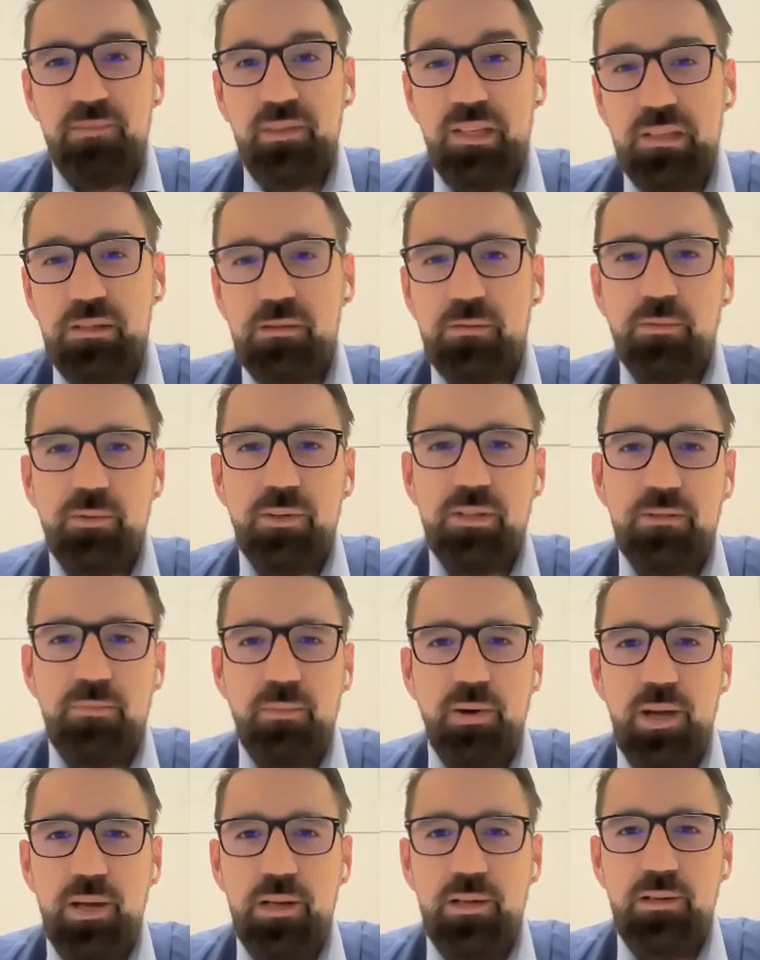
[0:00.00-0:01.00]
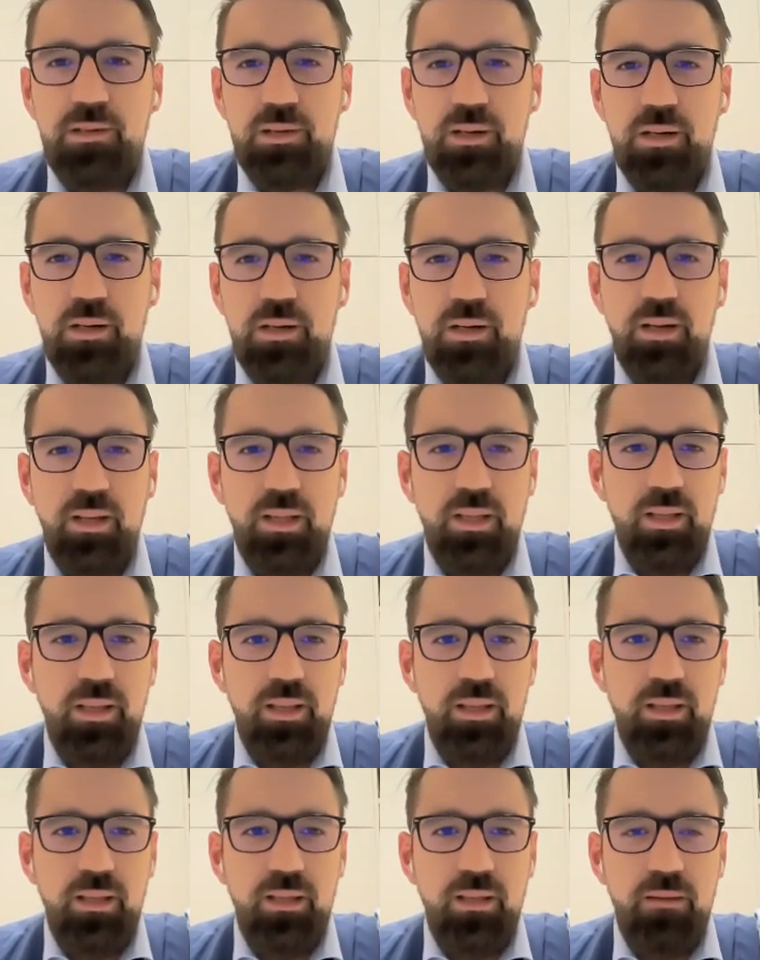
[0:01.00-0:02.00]
This was my
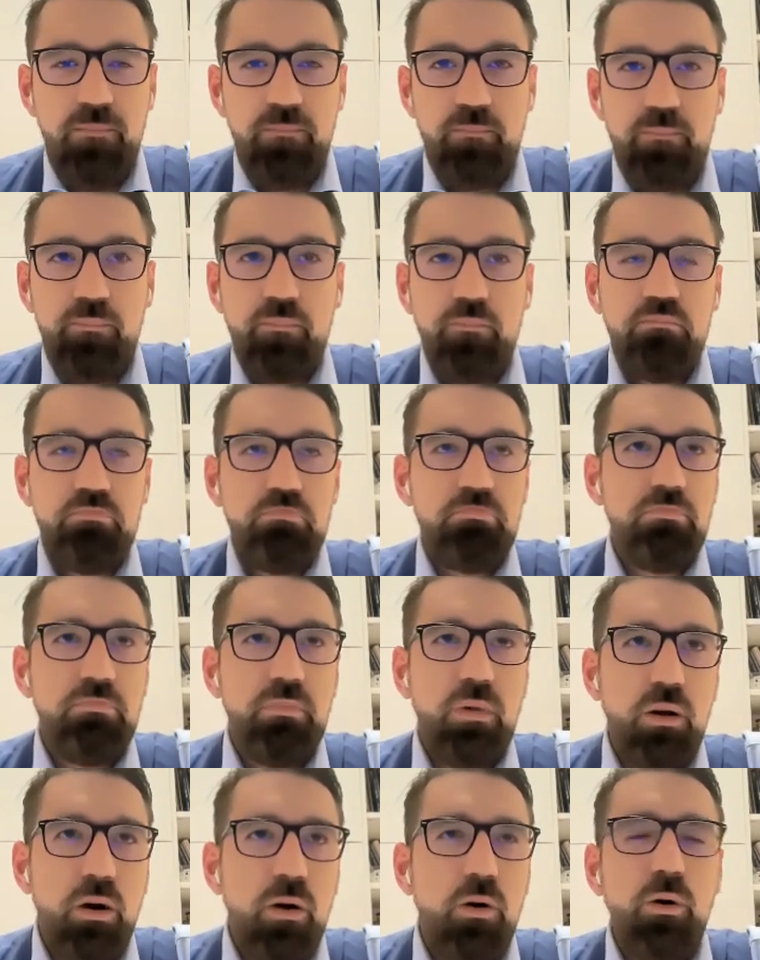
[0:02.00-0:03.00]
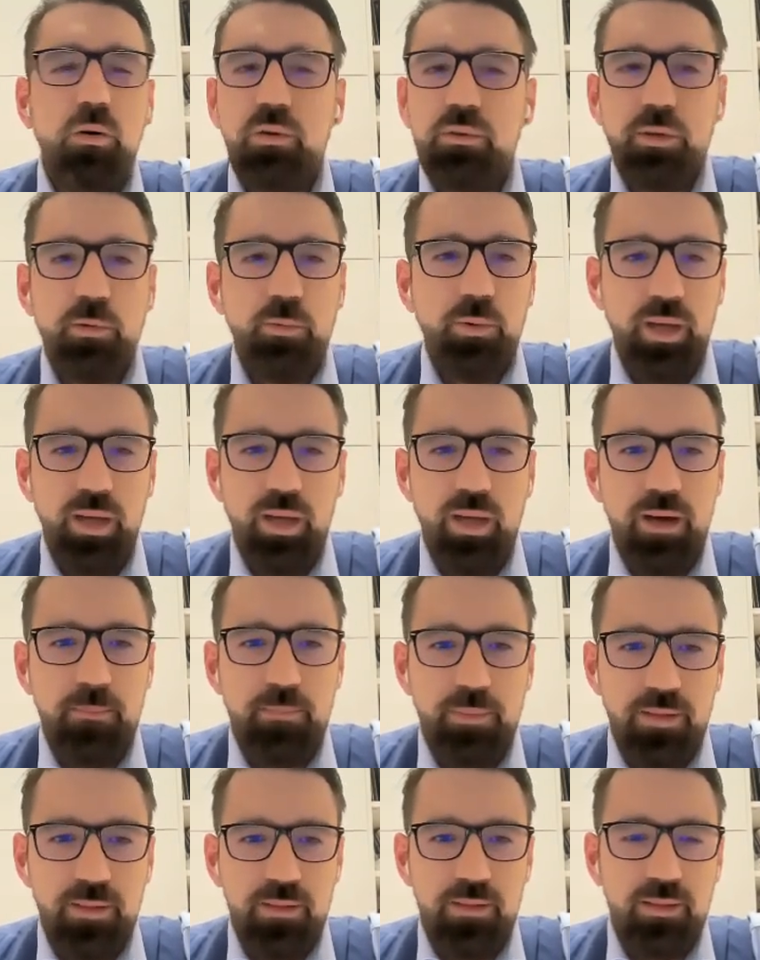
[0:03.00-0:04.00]
journey all the way
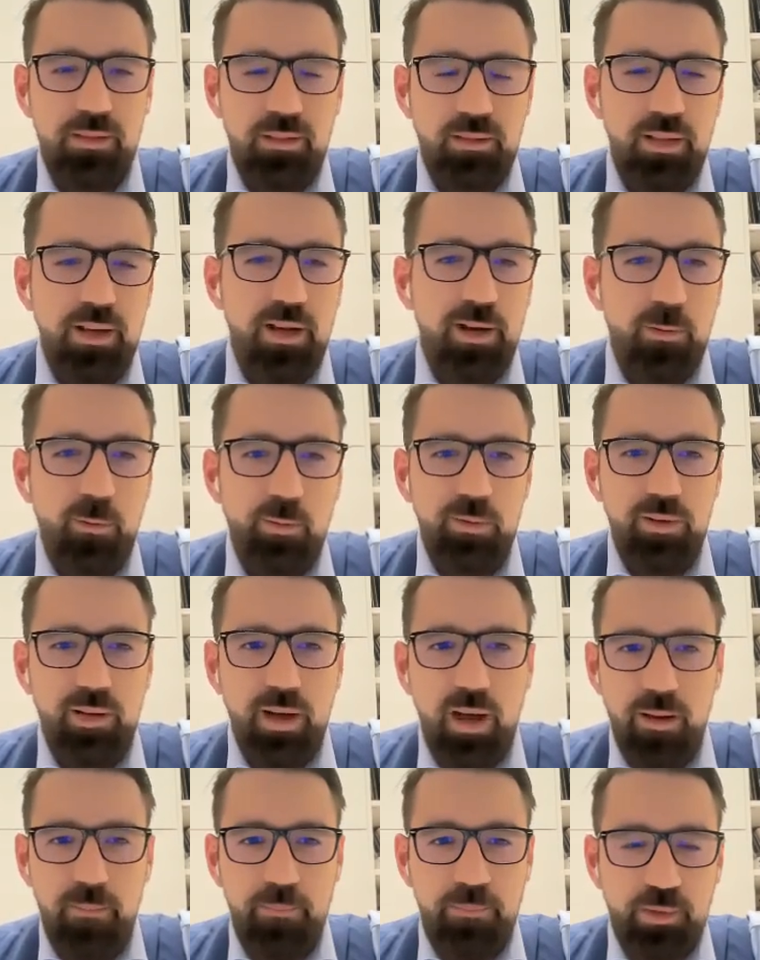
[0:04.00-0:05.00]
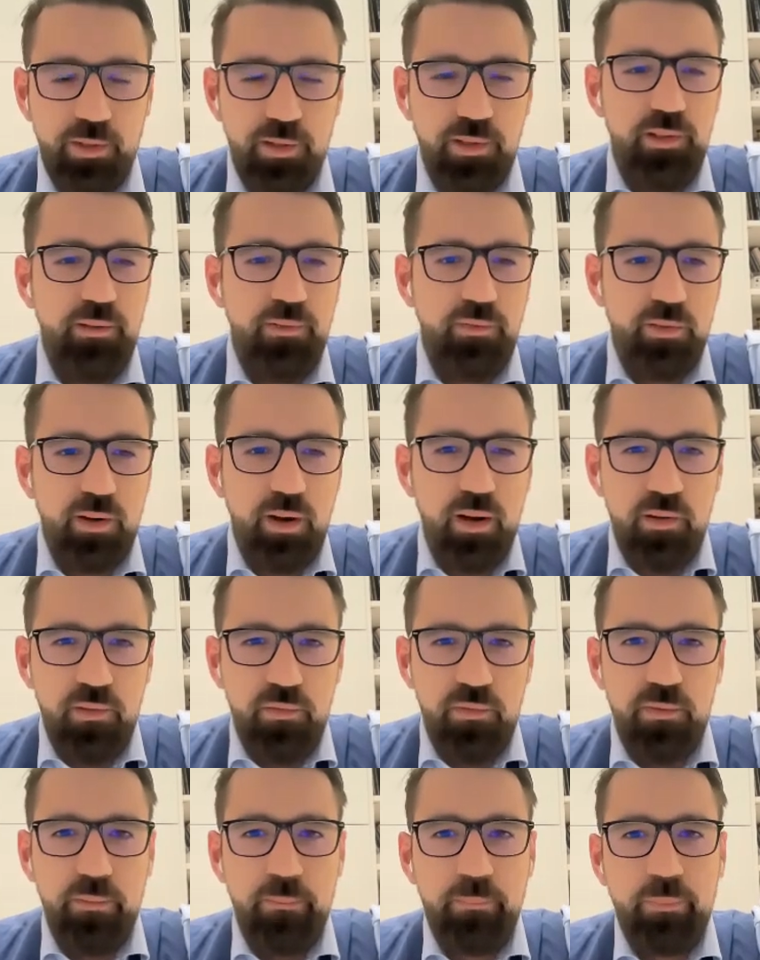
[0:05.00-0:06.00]
up until now when I'm 35.